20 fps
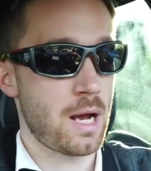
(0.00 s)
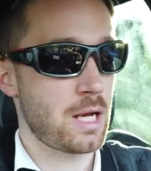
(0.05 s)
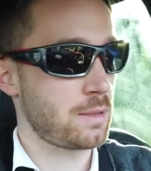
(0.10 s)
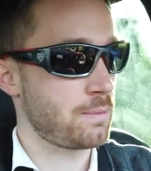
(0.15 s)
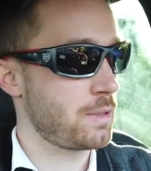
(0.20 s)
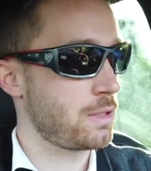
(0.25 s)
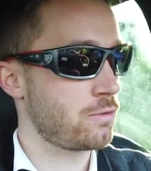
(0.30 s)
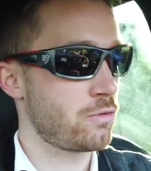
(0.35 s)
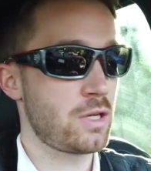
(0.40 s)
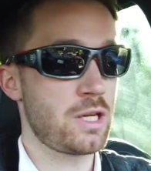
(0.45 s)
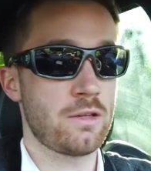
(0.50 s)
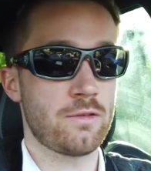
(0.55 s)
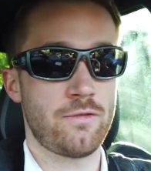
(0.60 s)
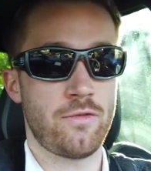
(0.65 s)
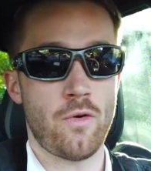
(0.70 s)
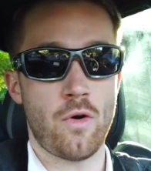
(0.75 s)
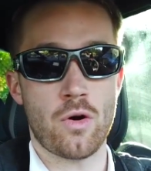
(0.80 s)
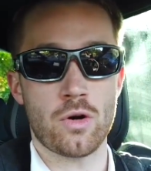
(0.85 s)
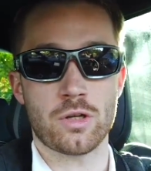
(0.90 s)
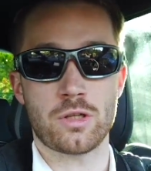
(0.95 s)
has been
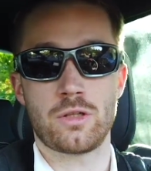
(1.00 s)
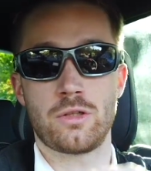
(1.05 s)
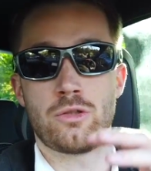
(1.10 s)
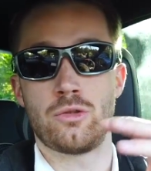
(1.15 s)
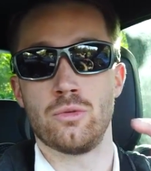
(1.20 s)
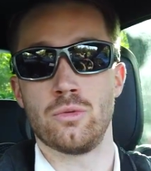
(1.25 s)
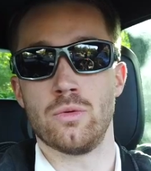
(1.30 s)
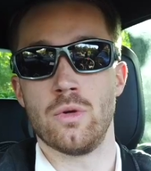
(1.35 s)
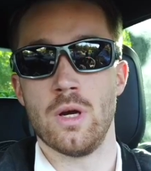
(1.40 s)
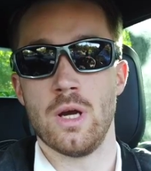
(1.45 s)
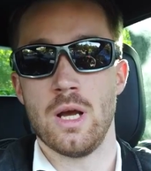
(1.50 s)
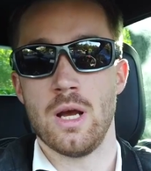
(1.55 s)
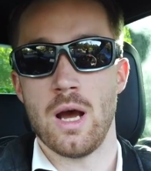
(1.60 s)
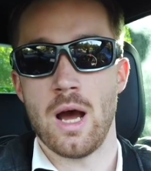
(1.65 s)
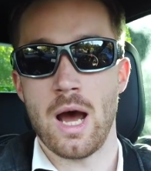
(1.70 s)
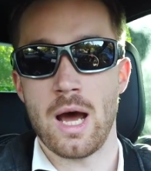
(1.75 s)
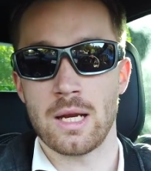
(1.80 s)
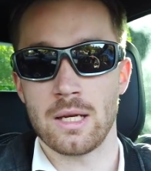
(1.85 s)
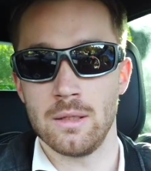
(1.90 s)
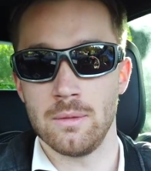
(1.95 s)
reinforced to
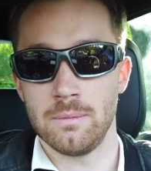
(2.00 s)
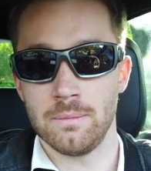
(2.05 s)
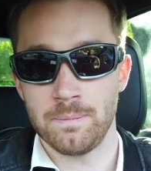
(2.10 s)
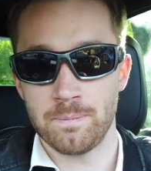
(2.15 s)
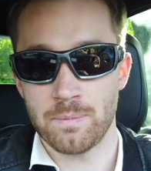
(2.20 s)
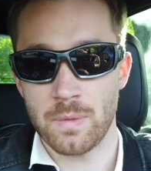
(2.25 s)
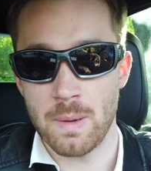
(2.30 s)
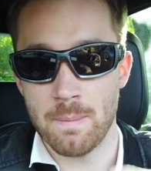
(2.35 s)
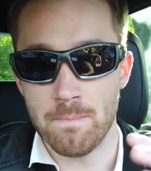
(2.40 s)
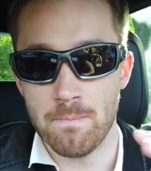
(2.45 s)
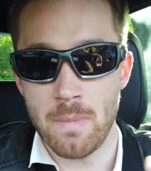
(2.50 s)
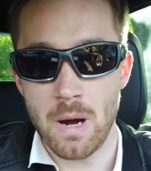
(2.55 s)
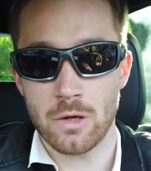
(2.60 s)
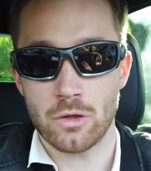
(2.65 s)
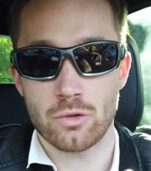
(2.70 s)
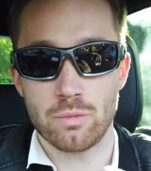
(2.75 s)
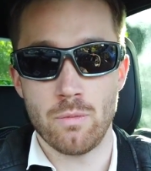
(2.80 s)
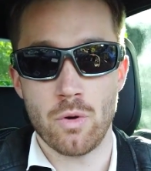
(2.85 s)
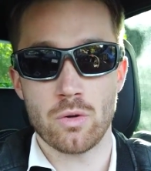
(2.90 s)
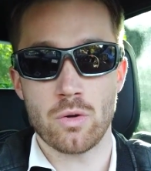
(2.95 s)
handle
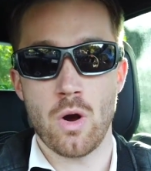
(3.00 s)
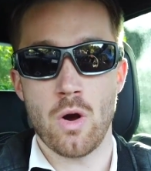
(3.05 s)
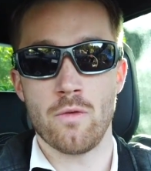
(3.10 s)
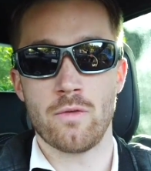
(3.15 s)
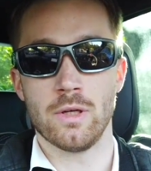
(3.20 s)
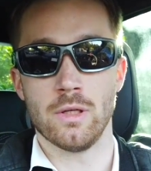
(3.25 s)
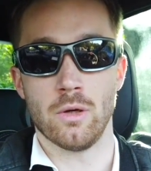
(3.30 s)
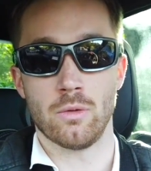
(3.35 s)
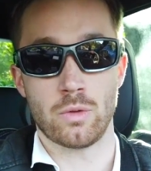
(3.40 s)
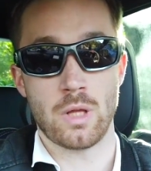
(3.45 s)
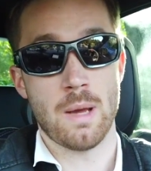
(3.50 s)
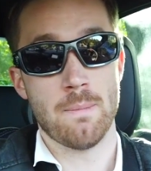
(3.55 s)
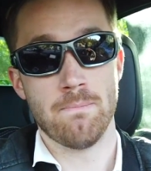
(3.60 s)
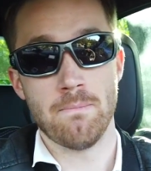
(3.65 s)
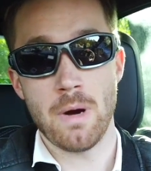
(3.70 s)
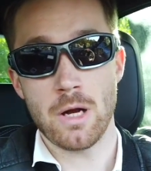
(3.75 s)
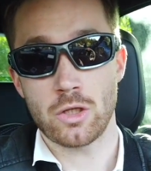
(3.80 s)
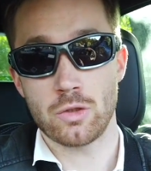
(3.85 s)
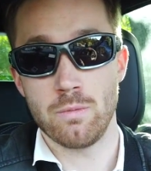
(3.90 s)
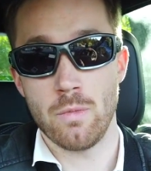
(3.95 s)
much more overload.
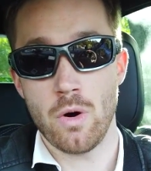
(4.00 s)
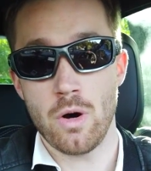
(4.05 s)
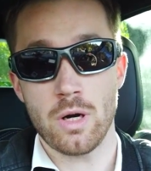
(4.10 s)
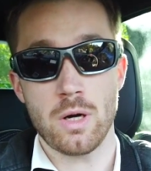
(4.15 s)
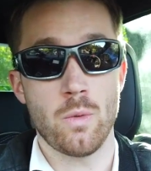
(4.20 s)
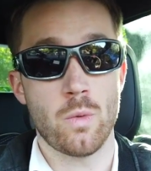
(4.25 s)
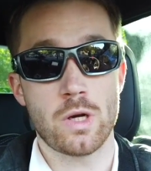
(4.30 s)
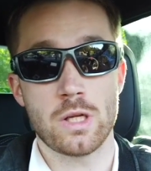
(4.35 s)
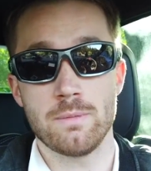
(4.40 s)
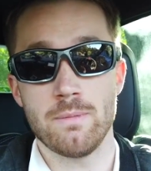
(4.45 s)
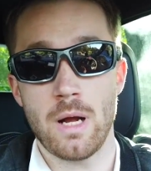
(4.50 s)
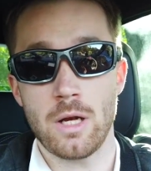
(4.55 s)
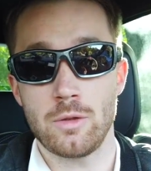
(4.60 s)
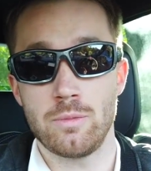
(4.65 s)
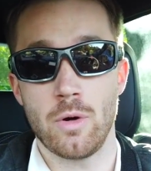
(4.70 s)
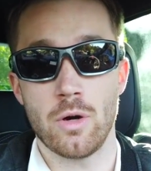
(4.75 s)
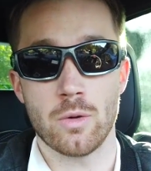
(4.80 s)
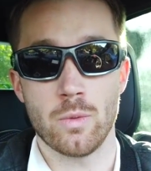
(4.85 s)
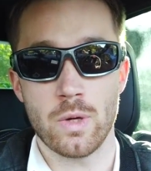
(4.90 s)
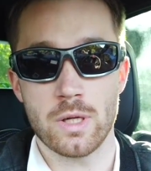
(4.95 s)
Much more? What is much
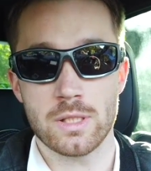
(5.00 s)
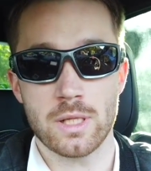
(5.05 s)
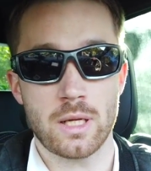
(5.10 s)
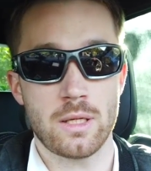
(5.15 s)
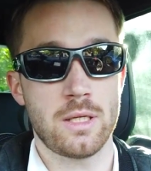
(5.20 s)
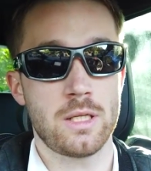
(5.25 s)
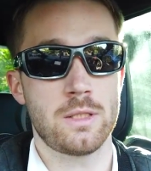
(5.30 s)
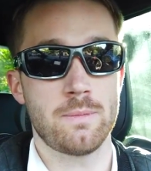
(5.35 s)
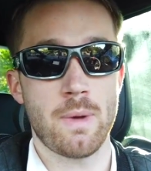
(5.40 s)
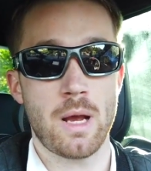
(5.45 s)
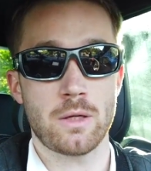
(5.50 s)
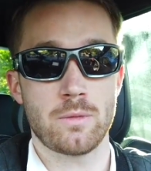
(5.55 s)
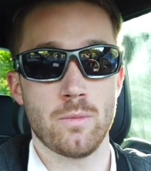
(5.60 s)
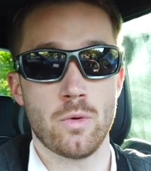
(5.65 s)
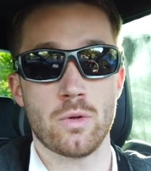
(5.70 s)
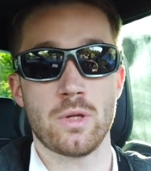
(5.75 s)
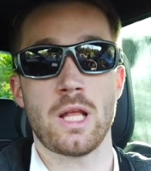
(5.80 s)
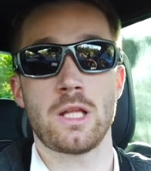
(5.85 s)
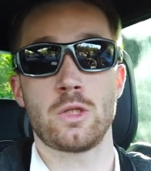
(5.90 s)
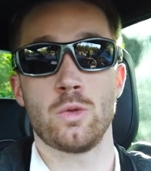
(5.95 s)
more? What exactly is much
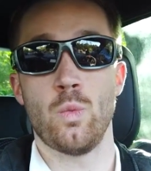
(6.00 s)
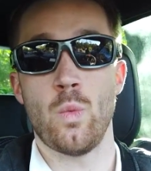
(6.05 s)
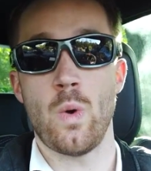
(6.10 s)
more? That's